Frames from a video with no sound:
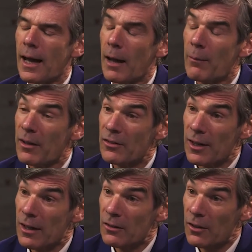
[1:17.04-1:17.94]
I must
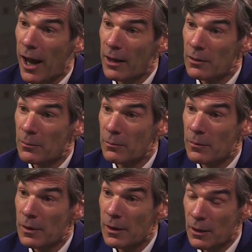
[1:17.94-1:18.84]
say this item
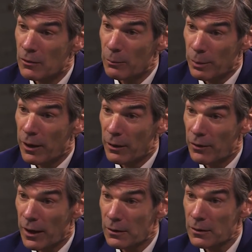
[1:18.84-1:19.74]
isn't
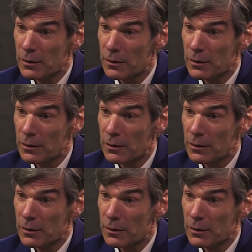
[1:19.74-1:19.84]
perfect.